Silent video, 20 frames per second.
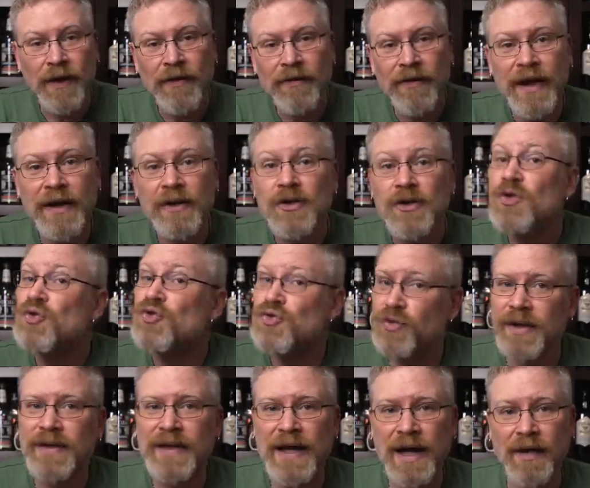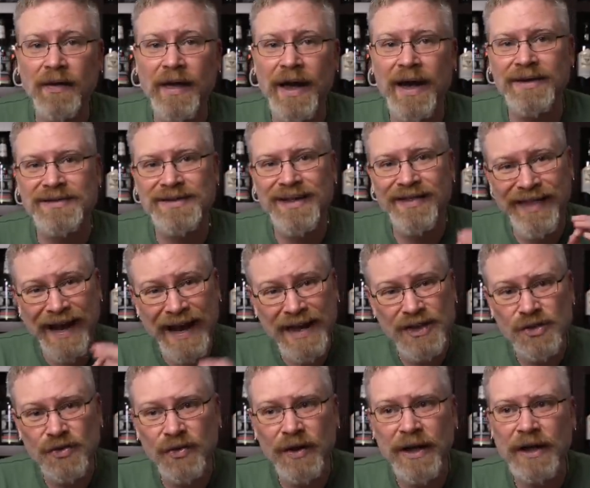then you drink that glass.
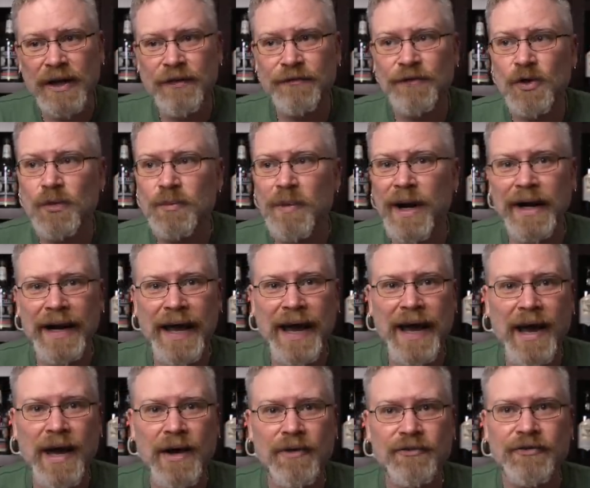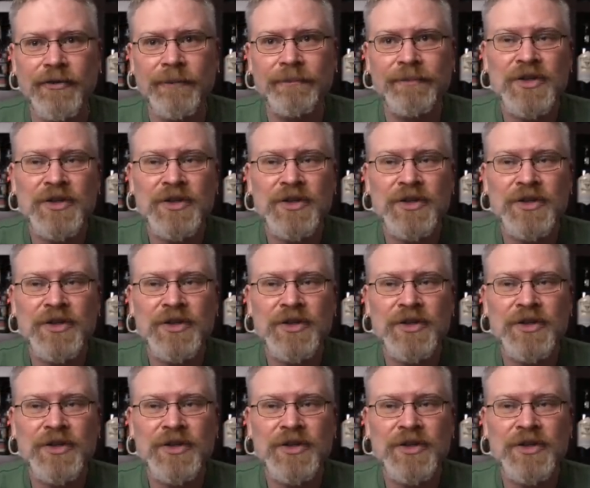That's great if you might have